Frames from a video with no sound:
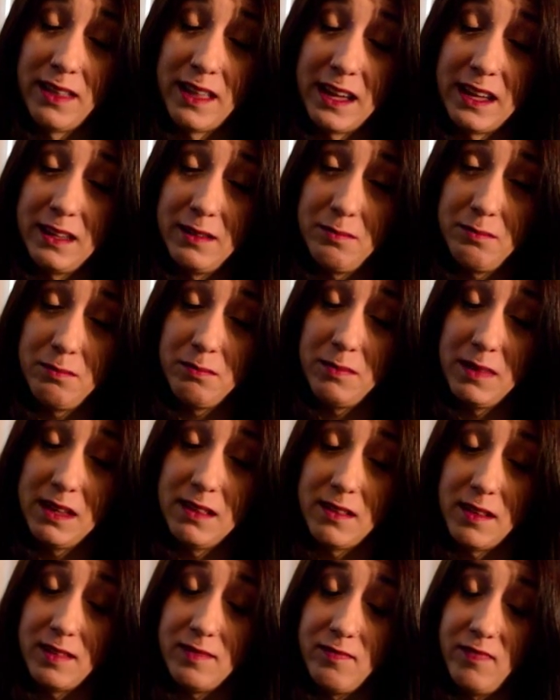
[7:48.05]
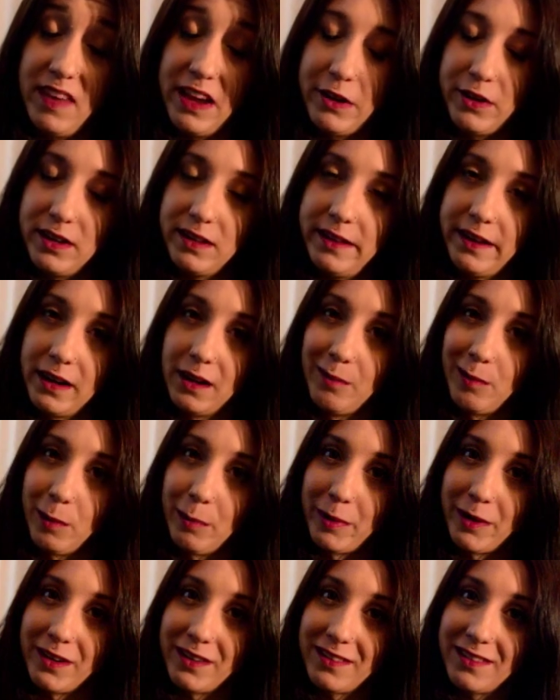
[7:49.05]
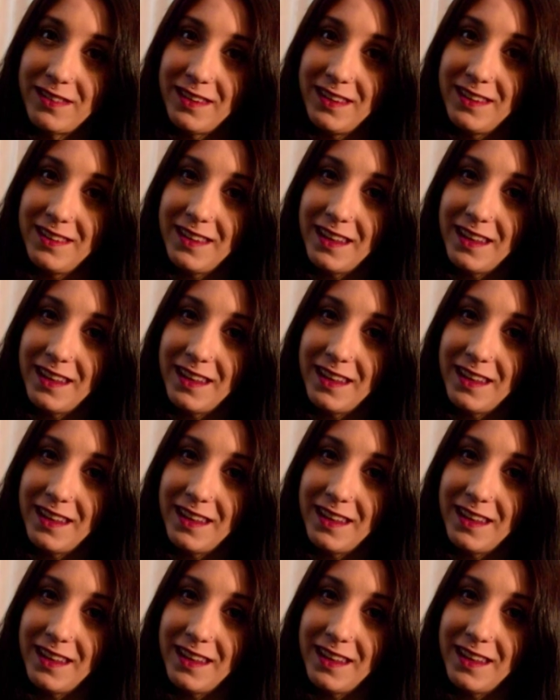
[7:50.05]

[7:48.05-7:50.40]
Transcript: that is a very terrible person,